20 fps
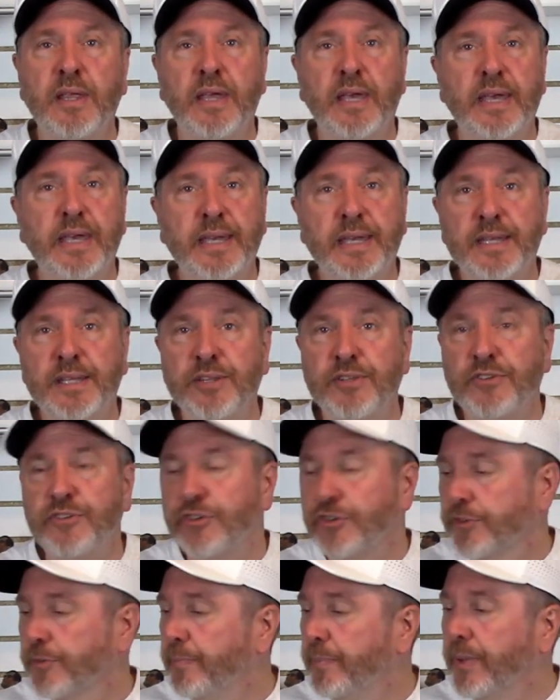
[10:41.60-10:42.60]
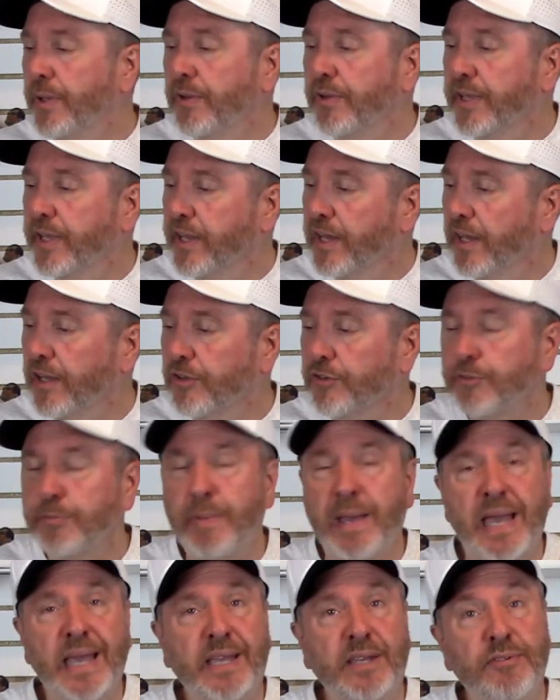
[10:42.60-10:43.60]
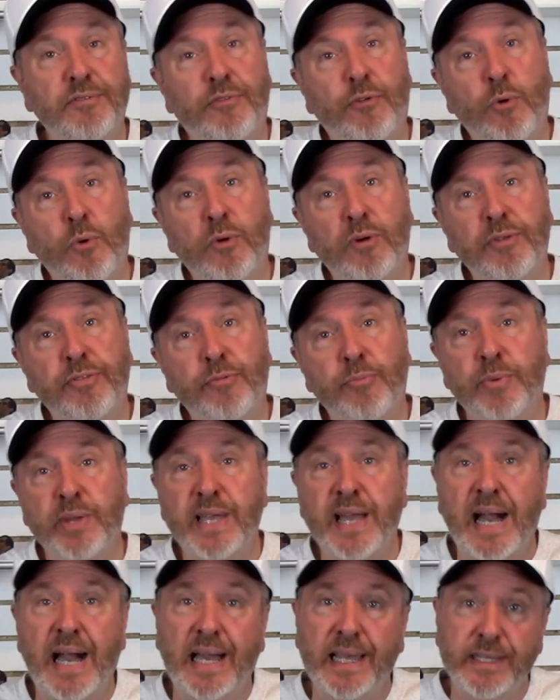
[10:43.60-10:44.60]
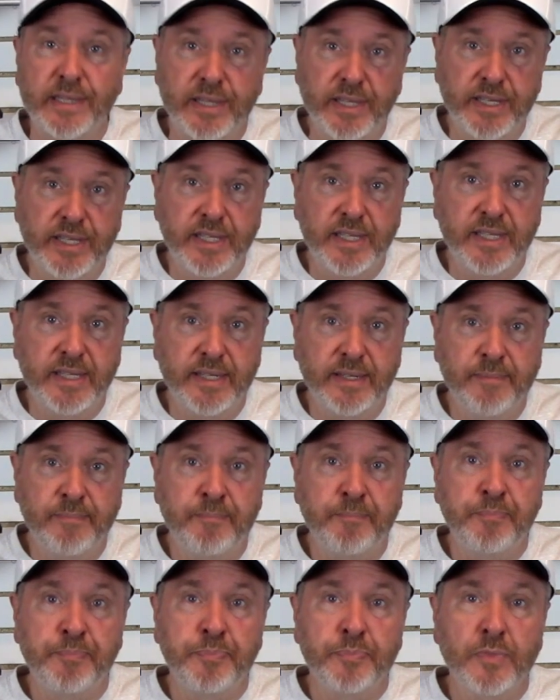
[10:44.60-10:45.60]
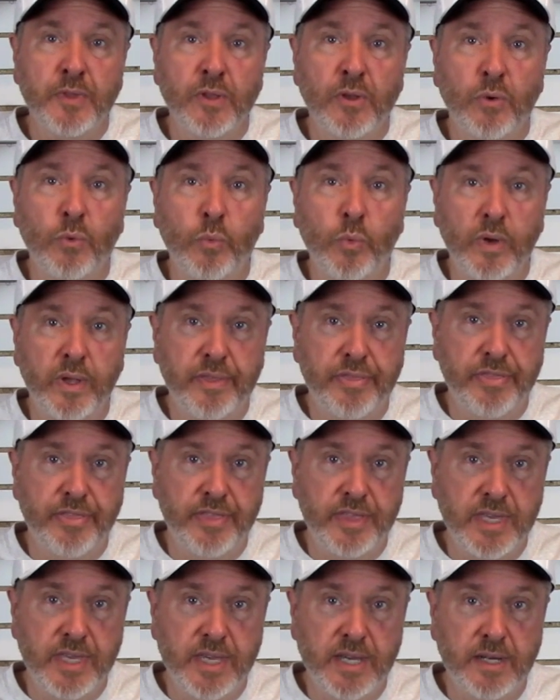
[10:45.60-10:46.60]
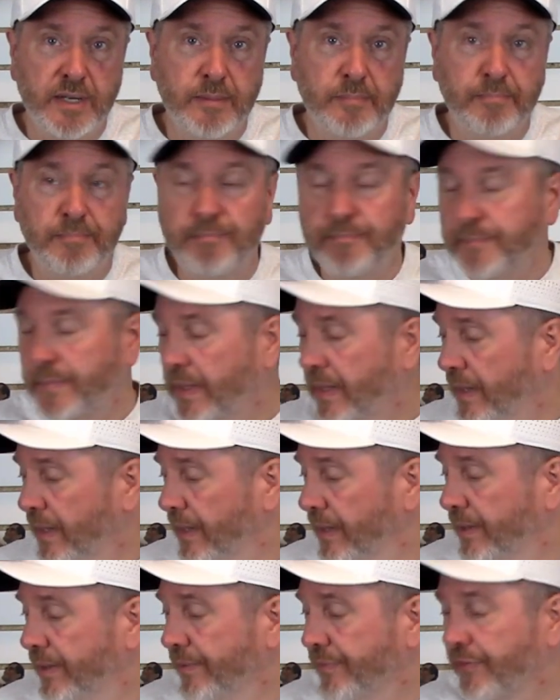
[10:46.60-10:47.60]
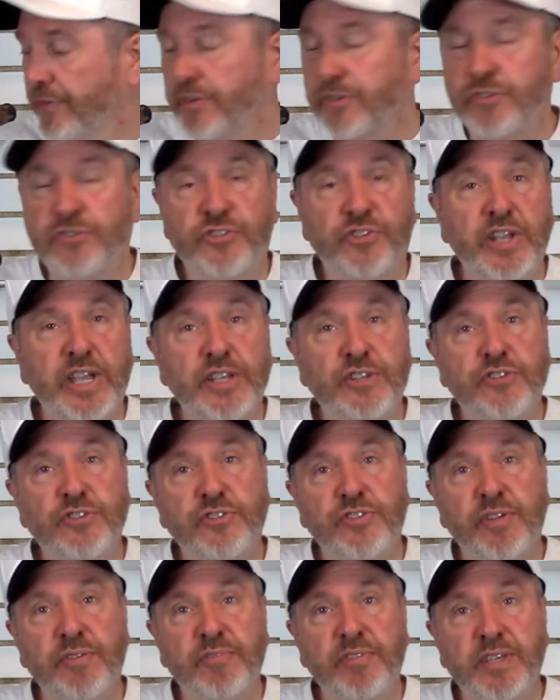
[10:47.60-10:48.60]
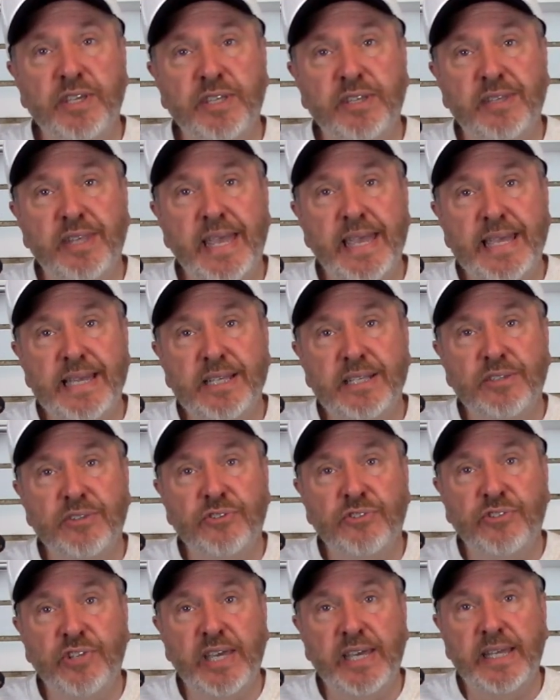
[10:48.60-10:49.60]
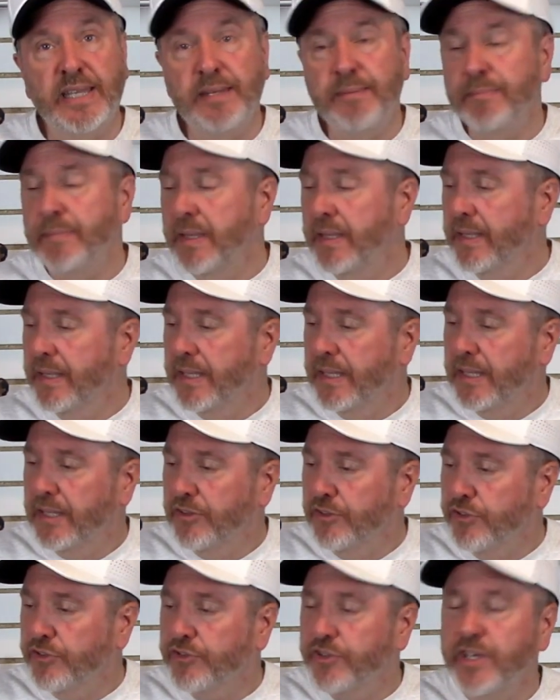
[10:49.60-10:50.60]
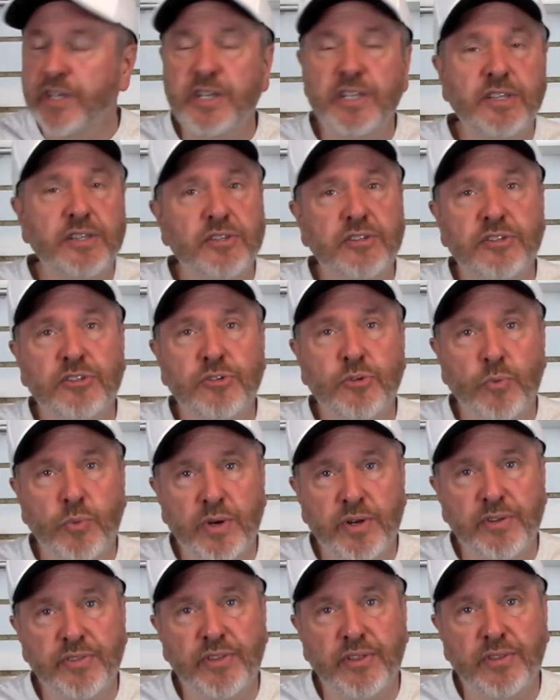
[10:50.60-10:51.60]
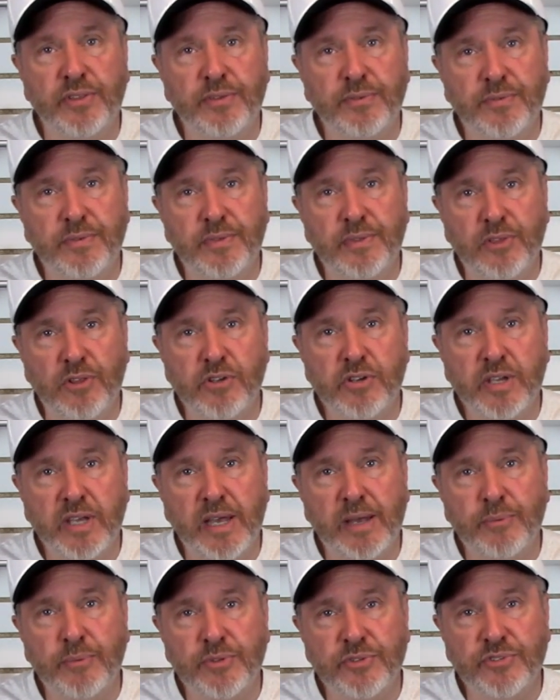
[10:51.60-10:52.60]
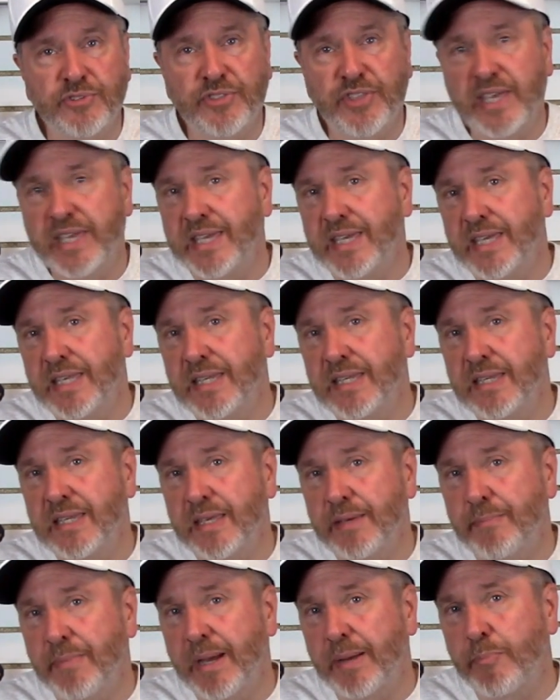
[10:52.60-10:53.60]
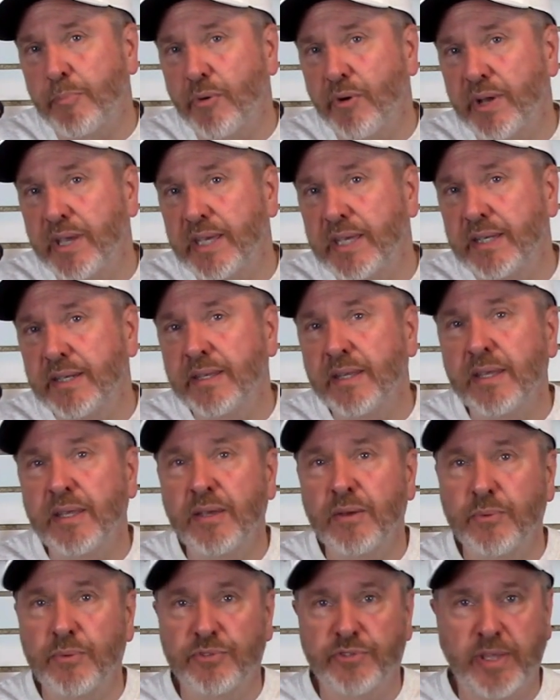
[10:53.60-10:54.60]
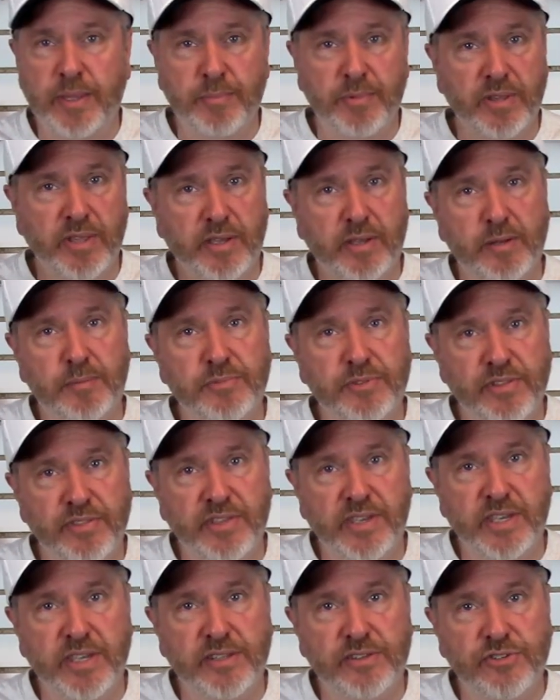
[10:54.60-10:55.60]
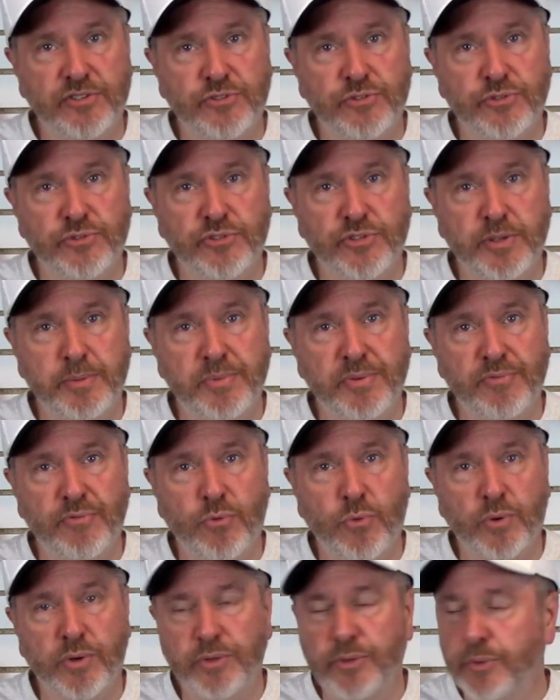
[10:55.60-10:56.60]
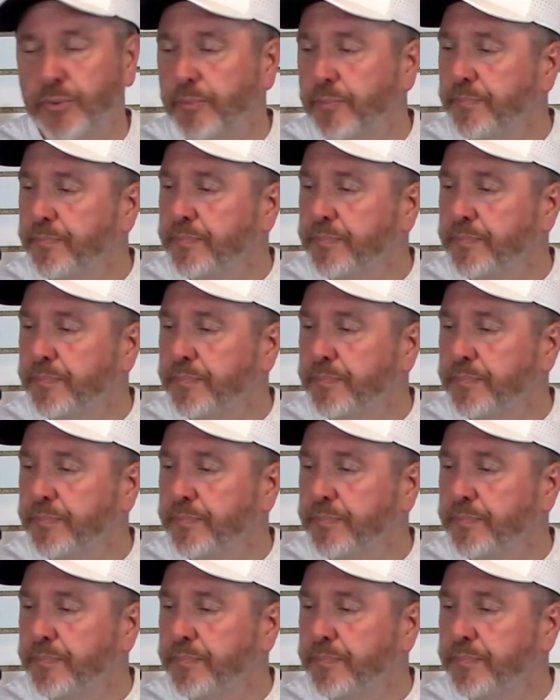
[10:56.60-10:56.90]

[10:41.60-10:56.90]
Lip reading: and just building colors back and forth, re-highlighting with the different stages of the tan set, just getting to where the look I was thinking in my brain was able to come to the kit that you see before you.